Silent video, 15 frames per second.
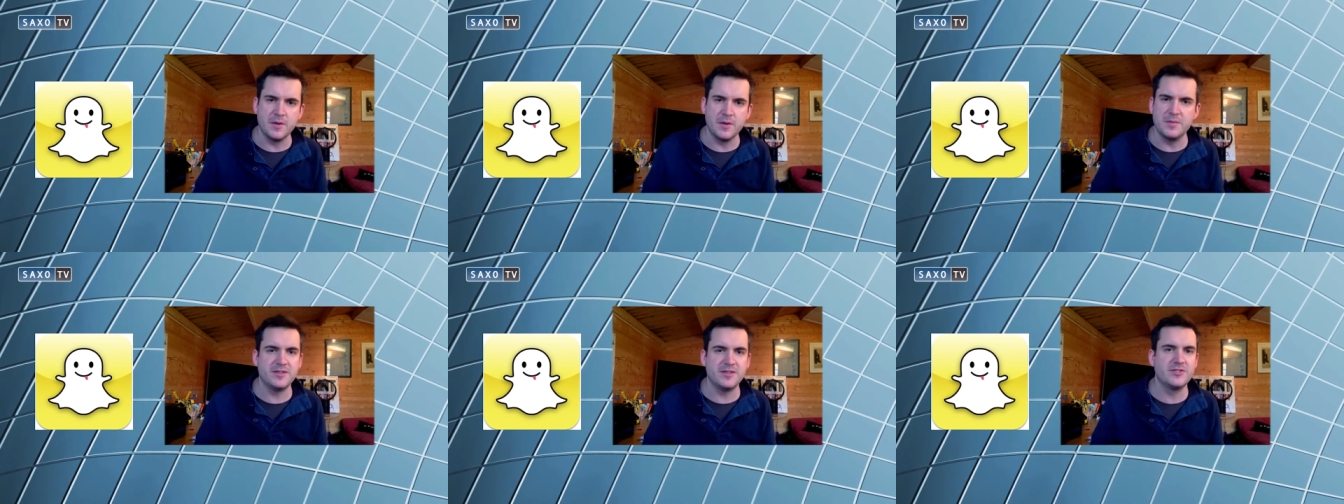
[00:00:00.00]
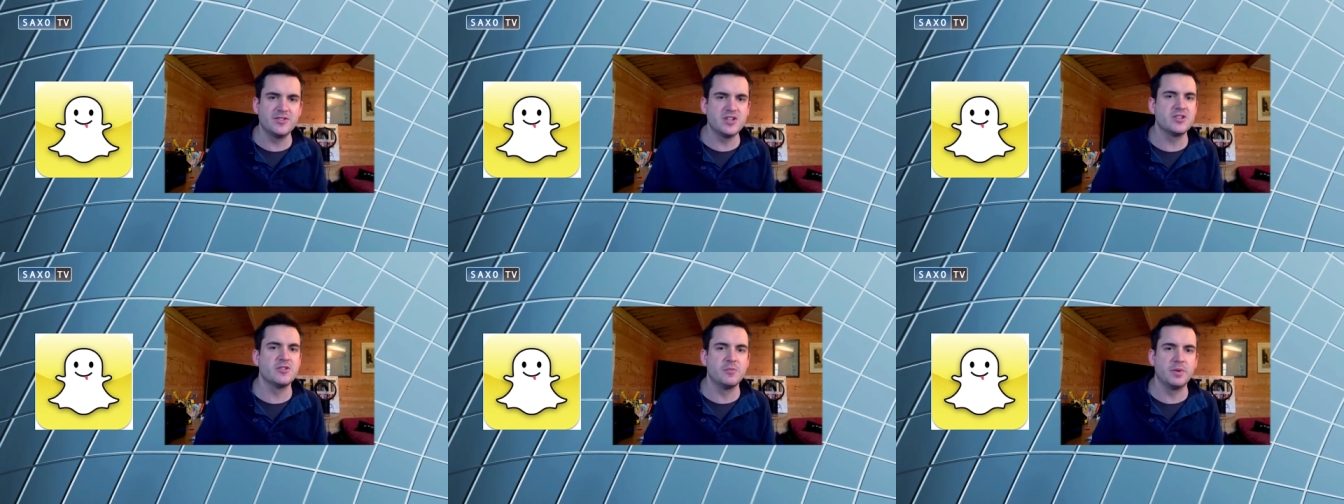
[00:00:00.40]
won't be the
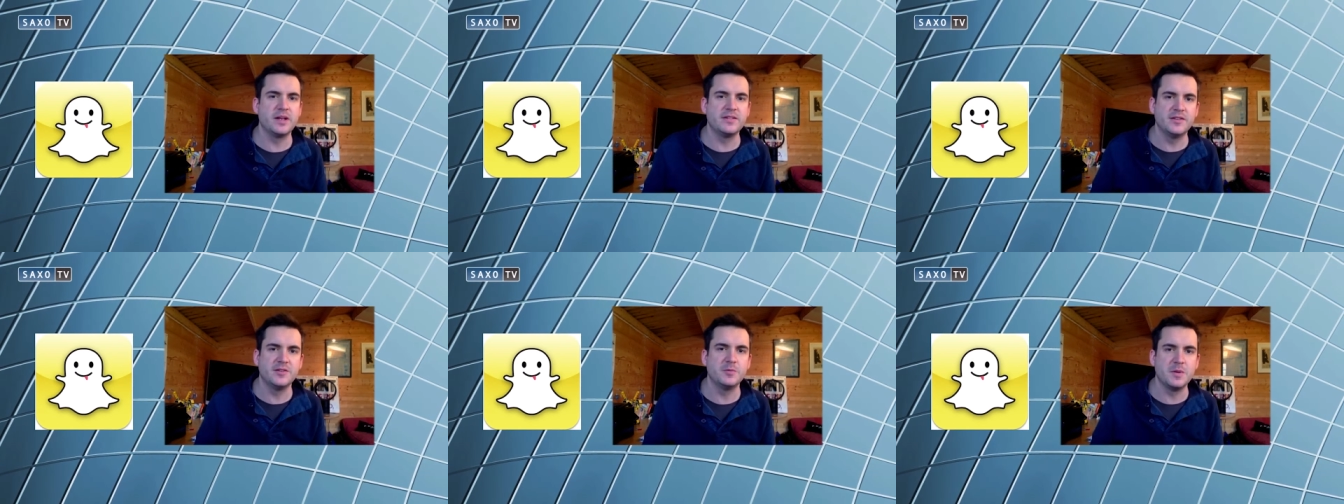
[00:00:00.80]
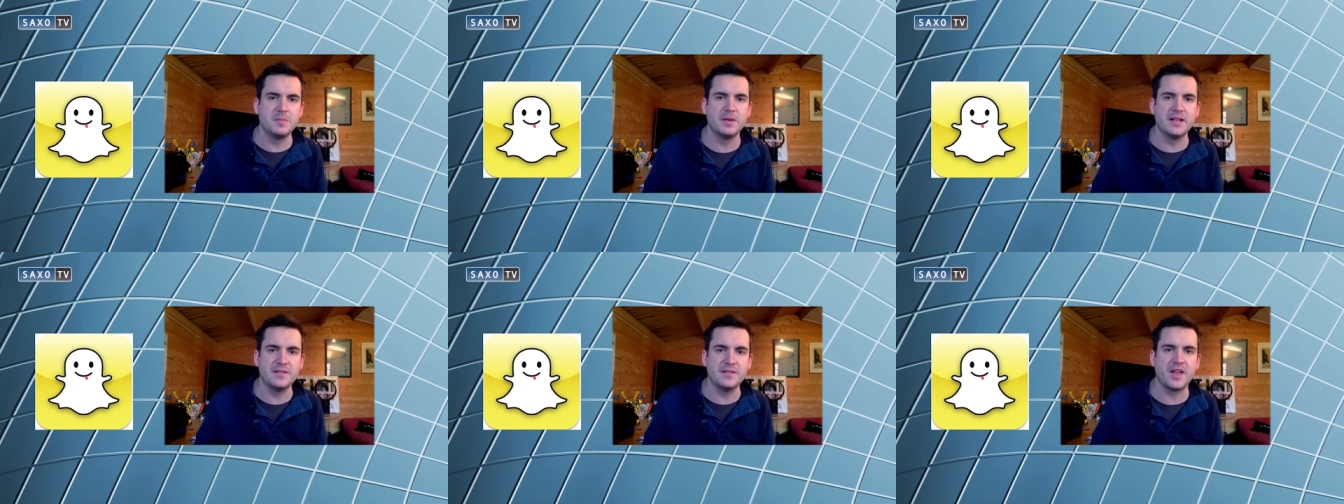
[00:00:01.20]
traditional places we
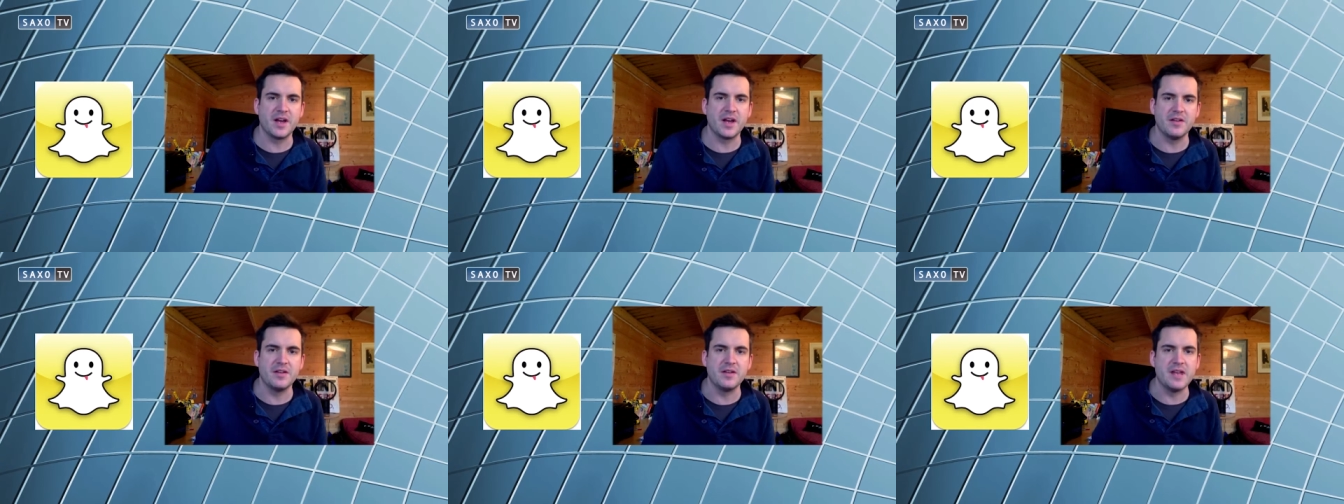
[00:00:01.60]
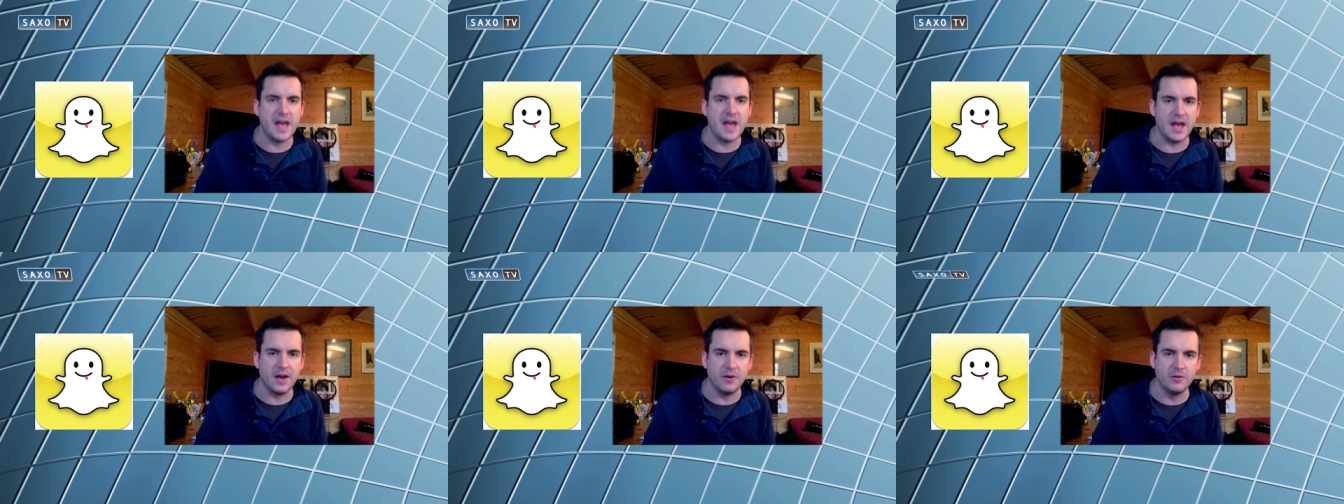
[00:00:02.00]
believe they are
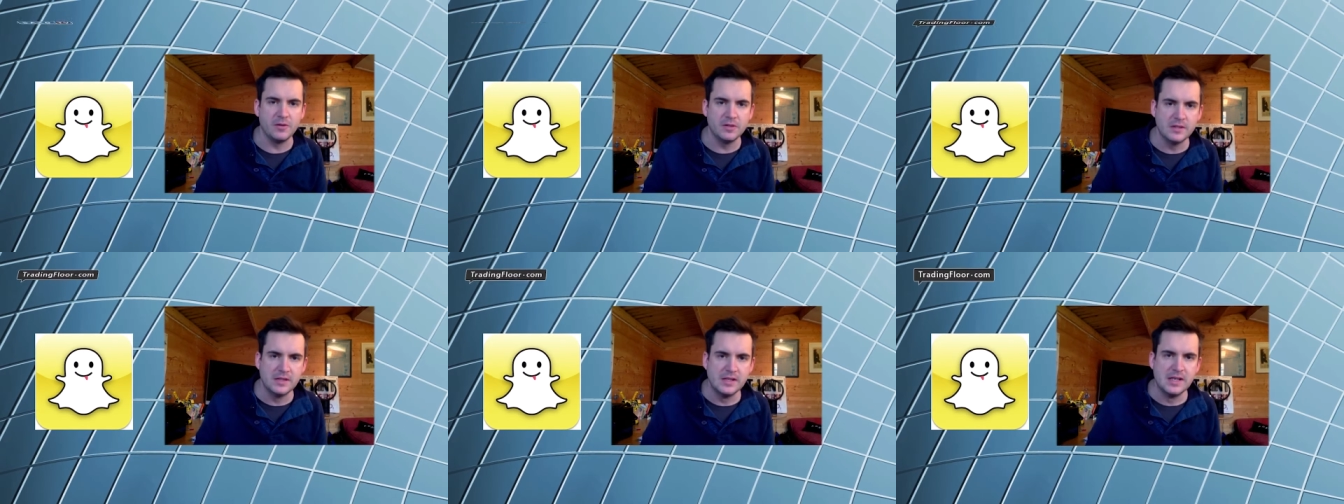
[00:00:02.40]
now,